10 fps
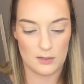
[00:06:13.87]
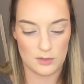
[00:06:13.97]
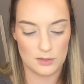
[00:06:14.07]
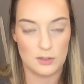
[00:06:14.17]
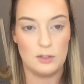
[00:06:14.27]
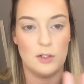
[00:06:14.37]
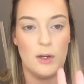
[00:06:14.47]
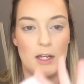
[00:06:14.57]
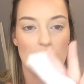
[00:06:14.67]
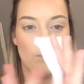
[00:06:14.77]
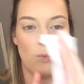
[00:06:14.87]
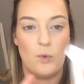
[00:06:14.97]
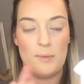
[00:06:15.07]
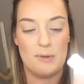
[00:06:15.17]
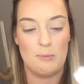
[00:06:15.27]
Just so you know, I am
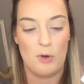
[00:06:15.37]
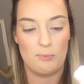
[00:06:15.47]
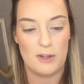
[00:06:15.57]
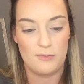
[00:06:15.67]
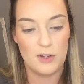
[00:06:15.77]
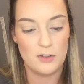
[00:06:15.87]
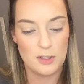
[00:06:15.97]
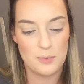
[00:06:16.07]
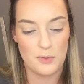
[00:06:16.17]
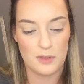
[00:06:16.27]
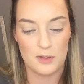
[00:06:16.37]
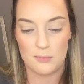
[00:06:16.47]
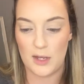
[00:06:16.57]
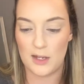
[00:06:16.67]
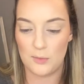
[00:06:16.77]
wiping them off my fingertips with a
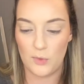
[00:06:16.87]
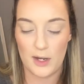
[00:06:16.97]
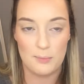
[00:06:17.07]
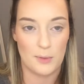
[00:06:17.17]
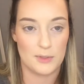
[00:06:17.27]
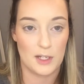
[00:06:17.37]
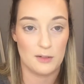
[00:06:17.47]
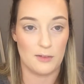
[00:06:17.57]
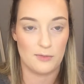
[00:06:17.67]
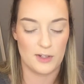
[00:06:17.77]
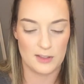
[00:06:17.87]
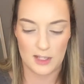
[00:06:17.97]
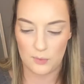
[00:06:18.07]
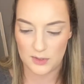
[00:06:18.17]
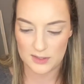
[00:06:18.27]
makeup wipe. I was kind of afraid
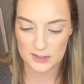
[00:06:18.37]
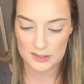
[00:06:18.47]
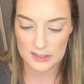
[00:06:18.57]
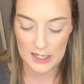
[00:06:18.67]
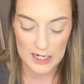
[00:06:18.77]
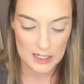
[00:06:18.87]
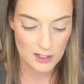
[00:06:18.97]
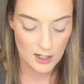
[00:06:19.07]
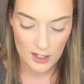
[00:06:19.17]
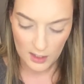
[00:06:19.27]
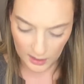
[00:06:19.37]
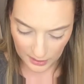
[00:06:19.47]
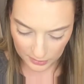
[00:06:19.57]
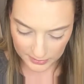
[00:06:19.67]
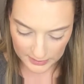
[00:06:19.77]
they would stain.
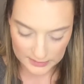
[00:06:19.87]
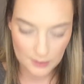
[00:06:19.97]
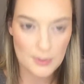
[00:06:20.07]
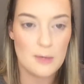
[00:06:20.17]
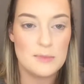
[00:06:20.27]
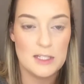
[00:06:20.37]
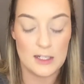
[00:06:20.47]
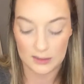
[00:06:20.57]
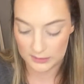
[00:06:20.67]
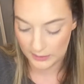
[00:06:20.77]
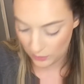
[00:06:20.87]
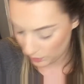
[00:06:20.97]
It looks like some of them did a little